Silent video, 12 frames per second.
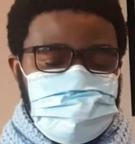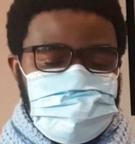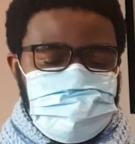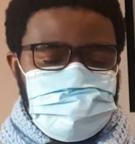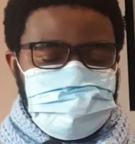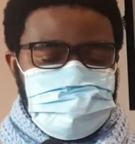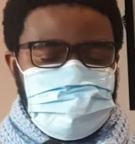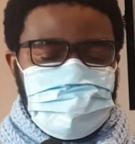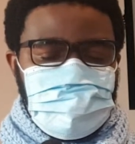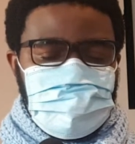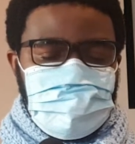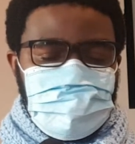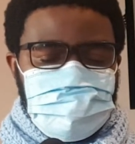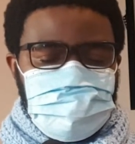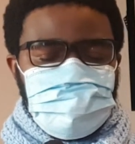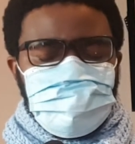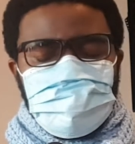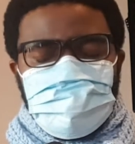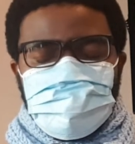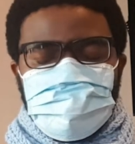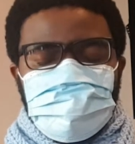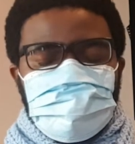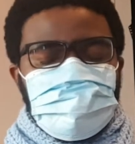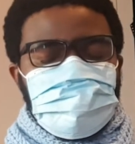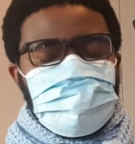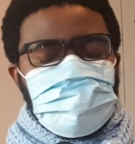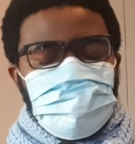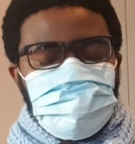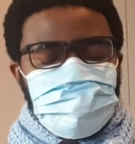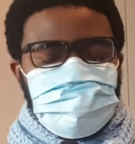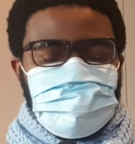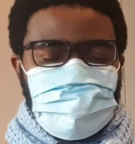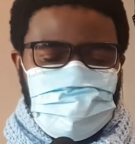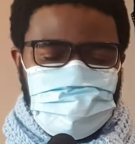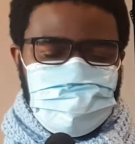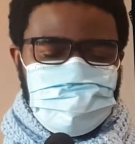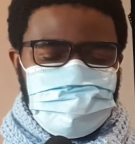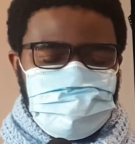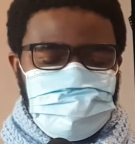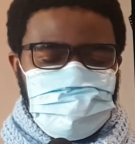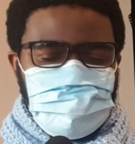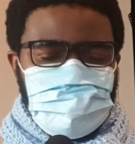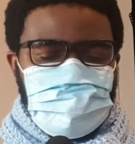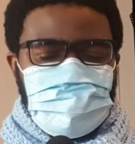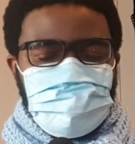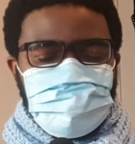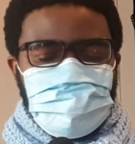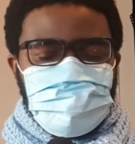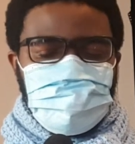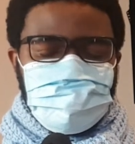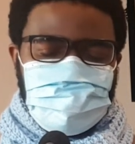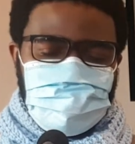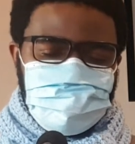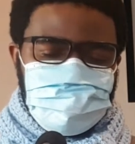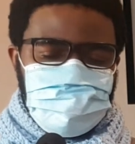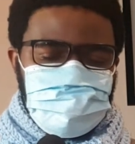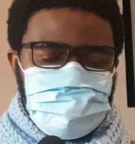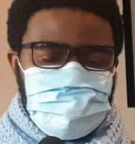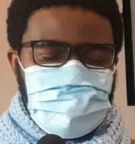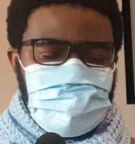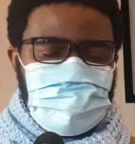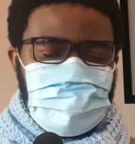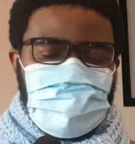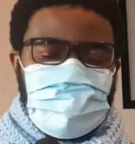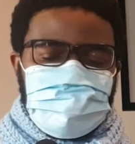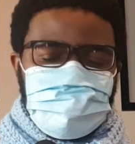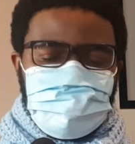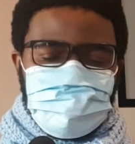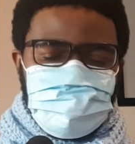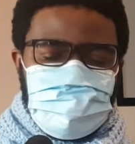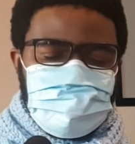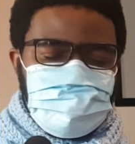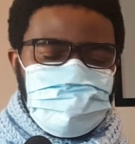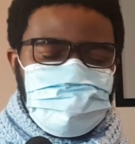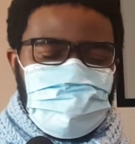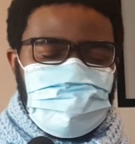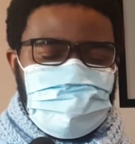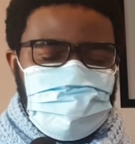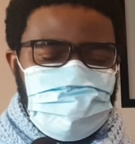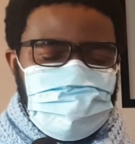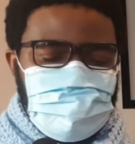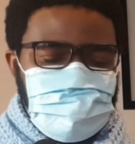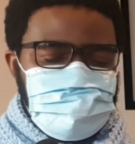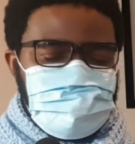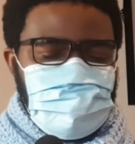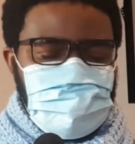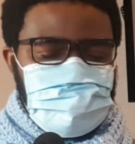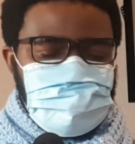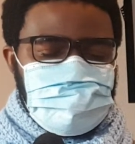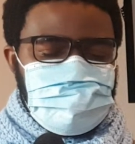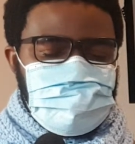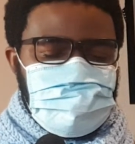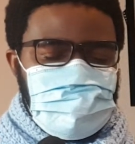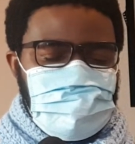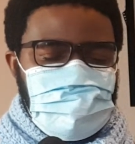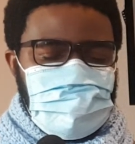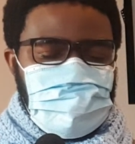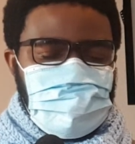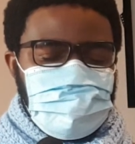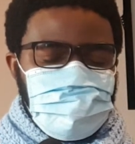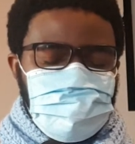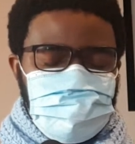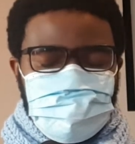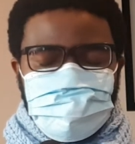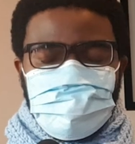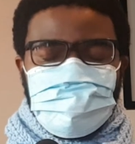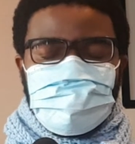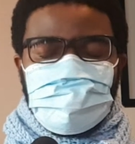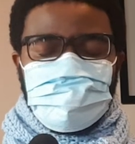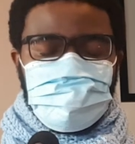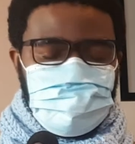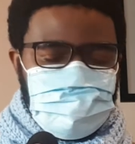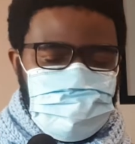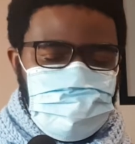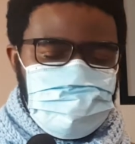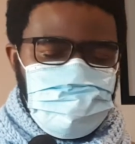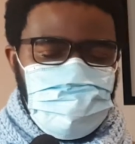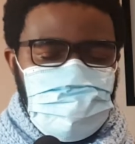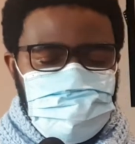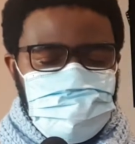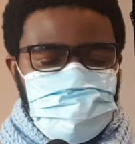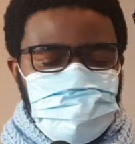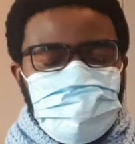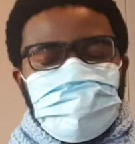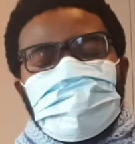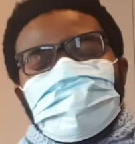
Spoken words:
in history, to really just slow down and be more mindful and to reflect on my key life values, and most of all, to keep reaching out to people who I